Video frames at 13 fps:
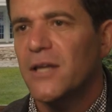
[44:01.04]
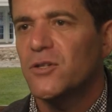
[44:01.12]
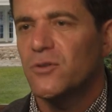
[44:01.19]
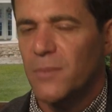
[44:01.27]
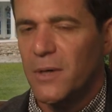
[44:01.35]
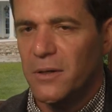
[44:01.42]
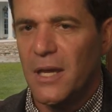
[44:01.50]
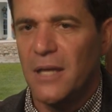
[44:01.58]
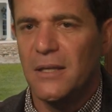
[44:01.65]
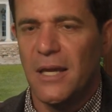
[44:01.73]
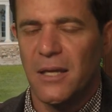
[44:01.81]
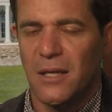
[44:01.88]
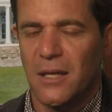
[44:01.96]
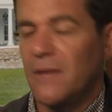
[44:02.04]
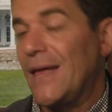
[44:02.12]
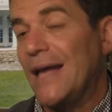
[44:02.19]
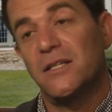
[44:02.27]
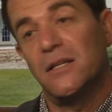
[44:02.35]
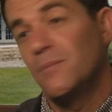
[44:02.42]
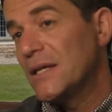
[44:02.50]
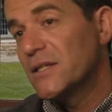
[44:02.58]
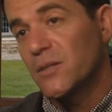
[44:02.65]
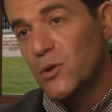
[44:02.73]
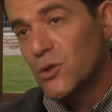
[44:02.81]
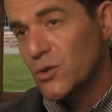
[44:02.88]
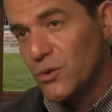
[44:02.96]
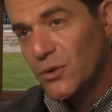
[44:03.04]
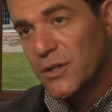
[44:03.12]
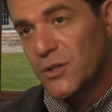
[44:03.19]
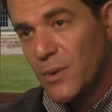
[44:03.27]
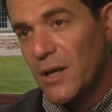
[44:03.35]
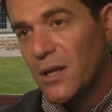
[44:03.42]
He's doing Merrily, and that's an amazing musical as well.